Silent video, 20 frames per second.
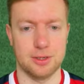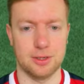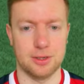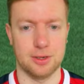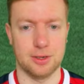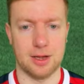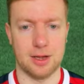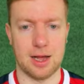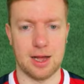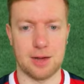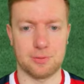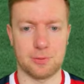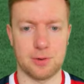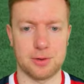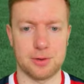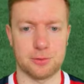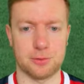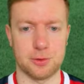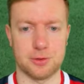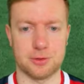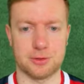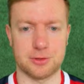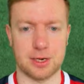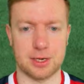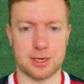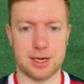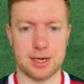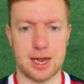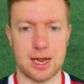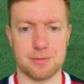halfway through the
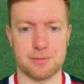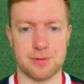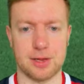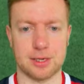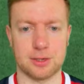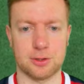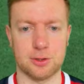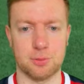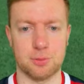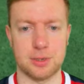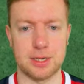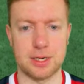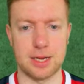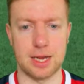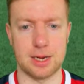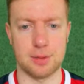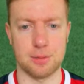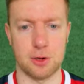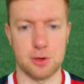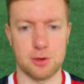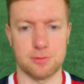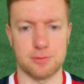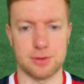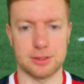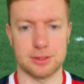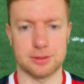second half, that could be game over.